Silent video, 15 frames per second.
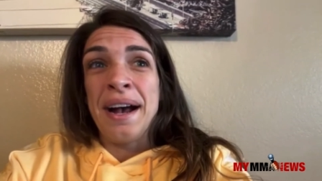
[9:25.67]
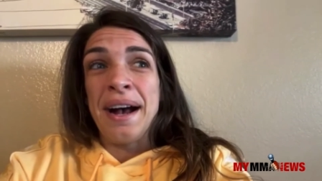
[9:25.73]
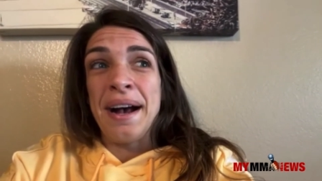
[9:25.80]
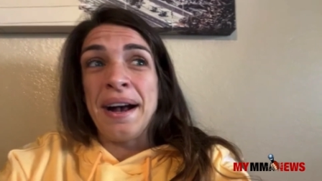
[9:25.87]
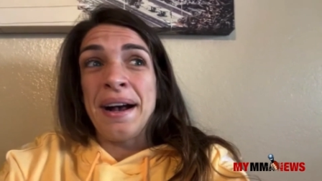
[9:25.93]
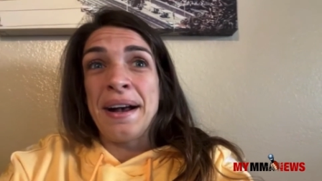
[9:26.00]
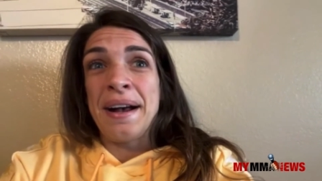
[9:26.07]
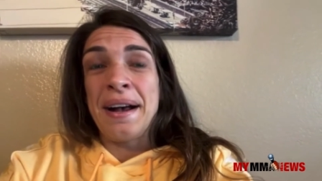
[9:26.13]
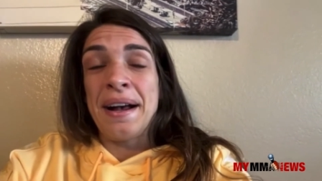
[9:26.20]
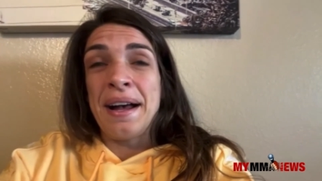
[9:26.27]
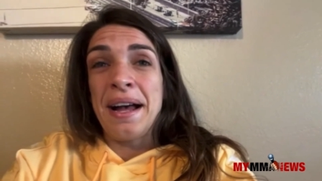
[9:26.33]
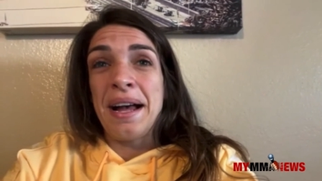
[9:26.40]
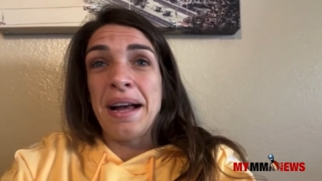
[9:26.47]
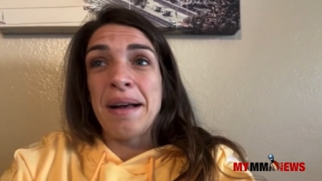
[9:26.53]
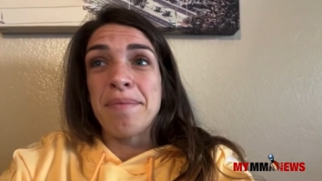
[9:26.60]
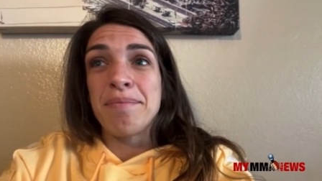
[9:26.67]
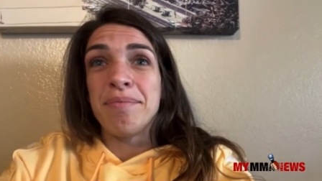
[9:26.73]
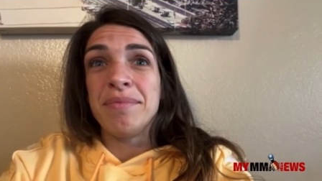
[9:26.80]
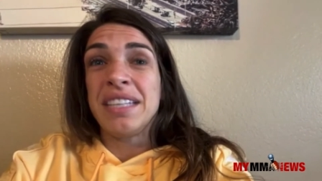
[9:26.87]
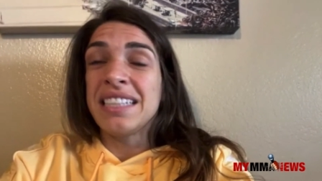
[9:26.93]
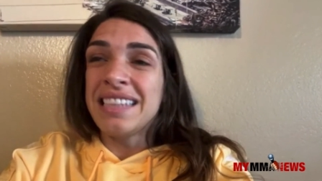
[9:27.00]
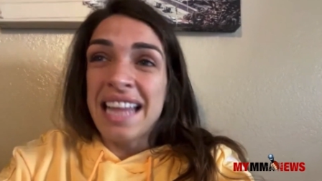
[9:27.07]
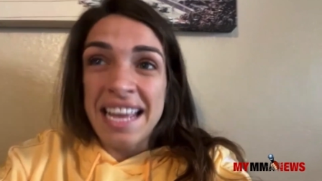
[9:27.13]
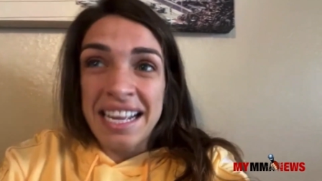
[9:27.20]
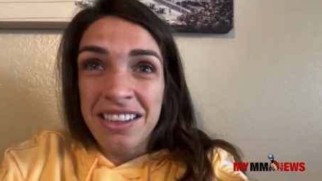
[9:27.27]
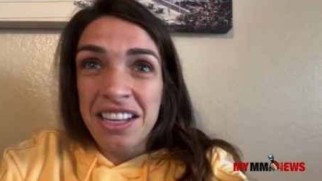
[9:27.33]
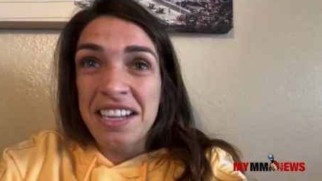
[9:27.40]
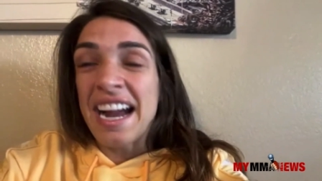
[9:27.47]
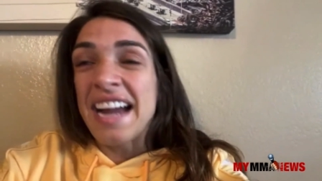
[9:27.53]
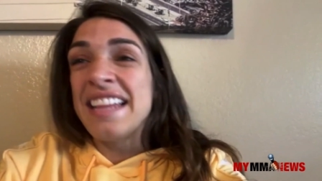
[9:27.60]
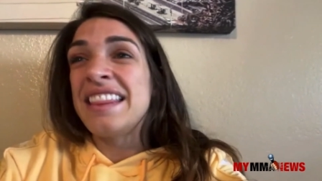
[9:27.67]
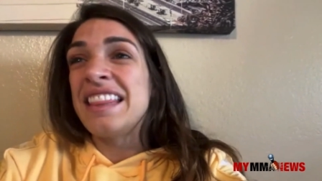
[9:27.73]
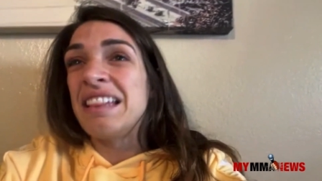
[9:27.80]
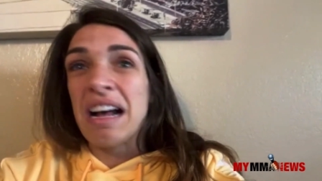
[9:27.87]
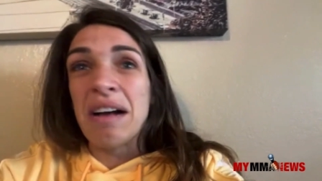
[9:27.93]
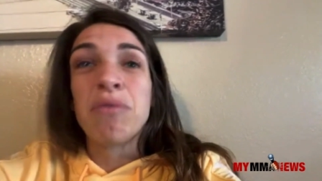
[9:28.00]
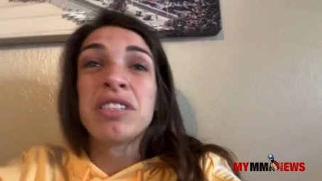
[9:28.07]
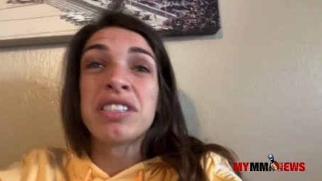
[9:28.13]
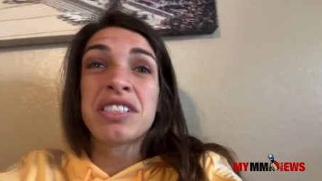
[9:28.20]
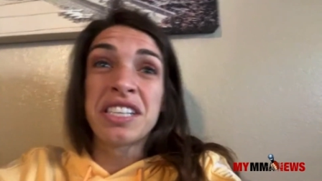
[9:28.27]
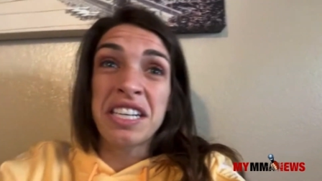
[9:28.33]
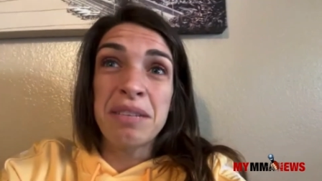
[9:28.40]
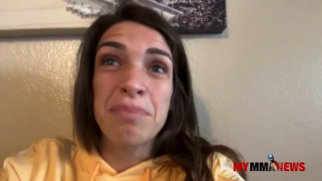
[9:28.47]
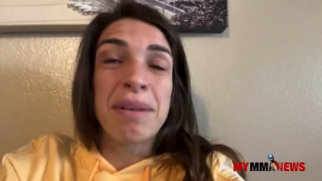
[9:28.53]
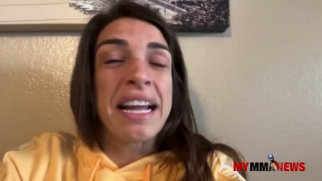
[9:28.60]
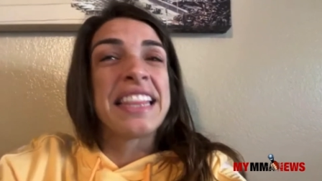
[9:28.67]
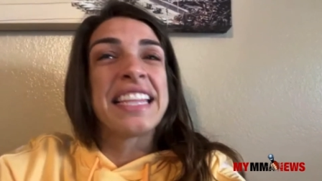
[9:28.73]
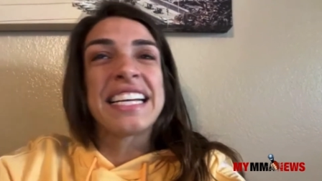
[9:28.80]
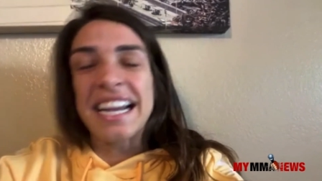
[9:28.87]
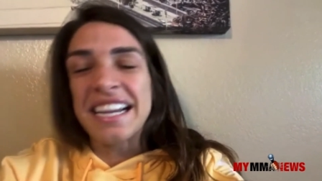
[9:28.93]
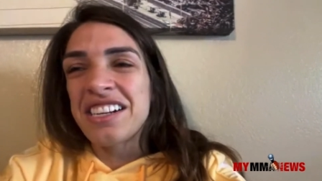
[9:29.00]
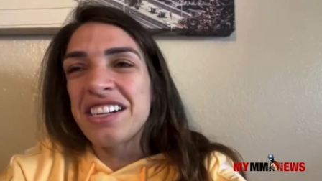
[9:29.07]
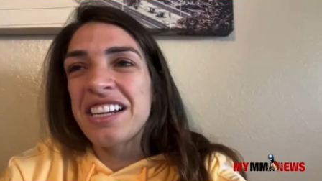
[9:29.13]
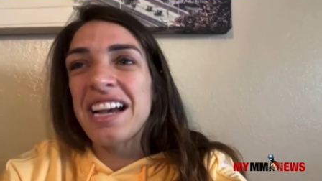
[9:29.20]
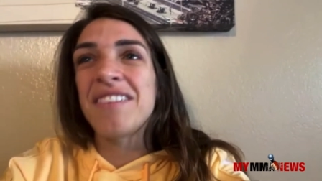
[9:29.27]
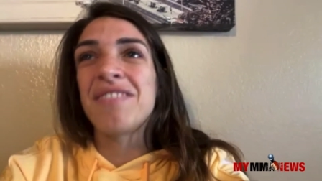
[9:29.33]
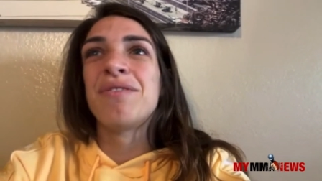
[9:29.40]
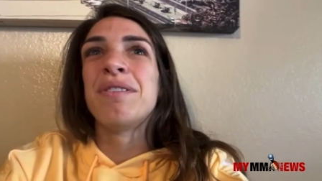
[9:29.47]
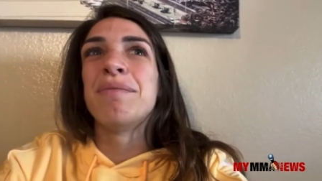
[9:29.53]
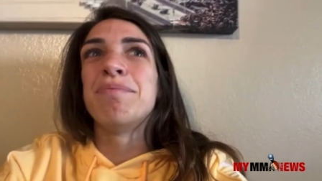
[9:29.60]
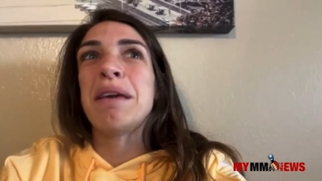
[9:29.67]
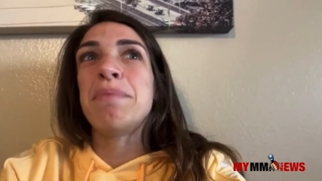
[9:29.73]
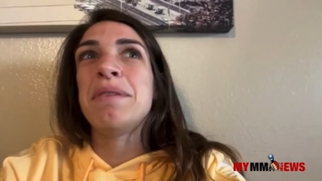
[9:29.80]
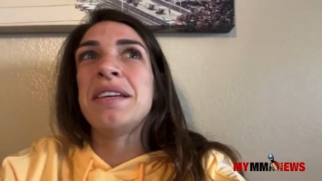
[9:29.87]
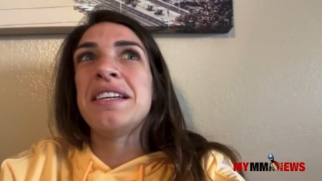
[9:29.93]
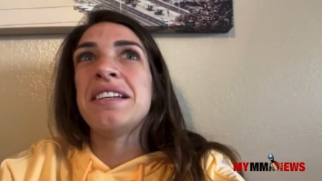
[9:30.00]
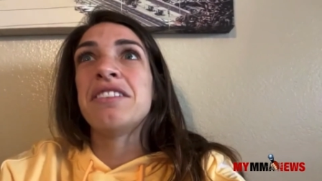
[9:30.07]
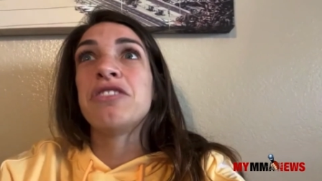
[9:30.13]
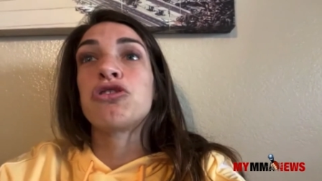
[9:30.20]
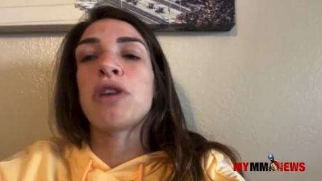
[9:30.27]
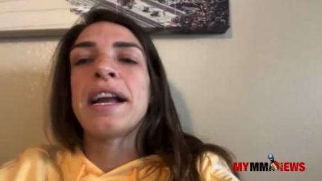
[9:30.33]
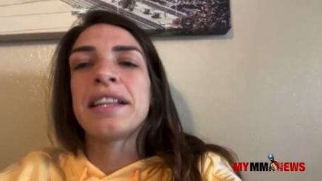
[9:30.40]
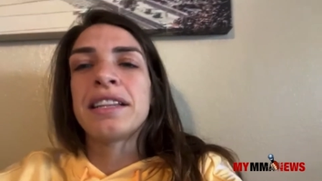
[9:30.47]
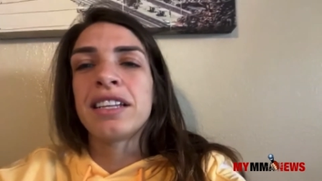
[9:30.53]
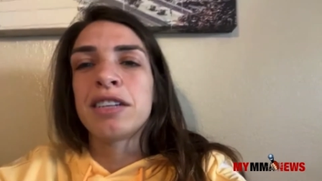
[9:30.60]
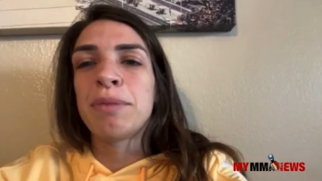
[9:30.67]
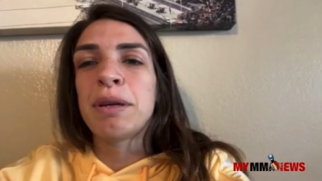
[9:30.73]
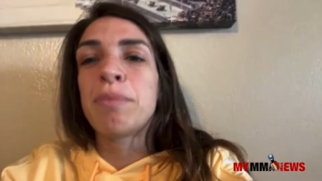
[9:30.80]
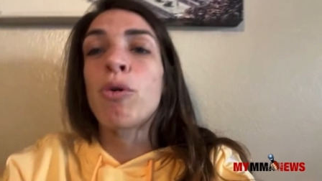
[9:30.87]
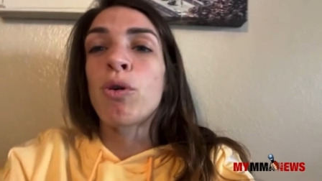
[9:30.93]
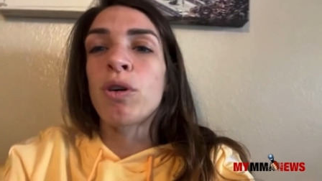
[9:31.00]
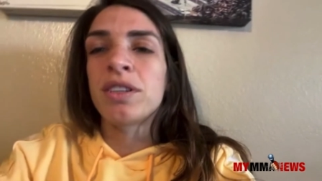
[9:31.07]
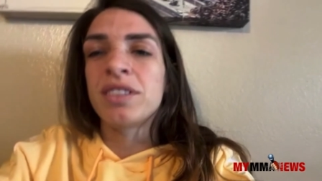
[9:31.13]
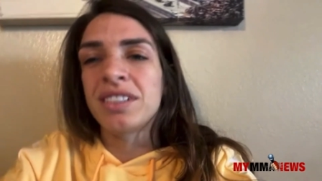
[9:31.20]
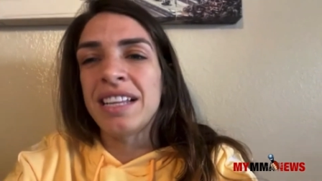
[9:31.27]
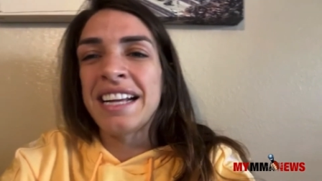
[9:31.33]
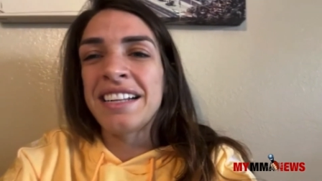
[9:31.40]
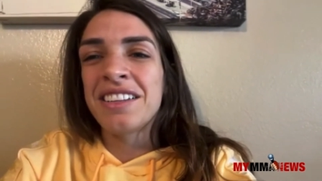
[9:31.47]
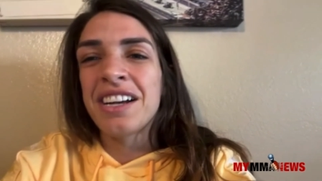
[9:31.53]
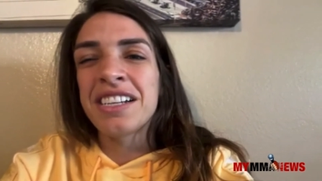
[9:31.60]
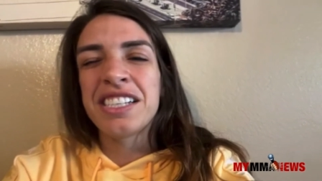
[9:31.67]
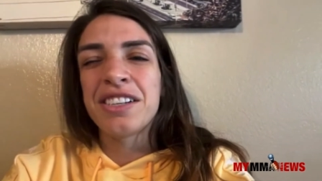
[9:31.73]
Um, the leg lock I was good, but I think I could have maybe tried a little bit more on the leg lock.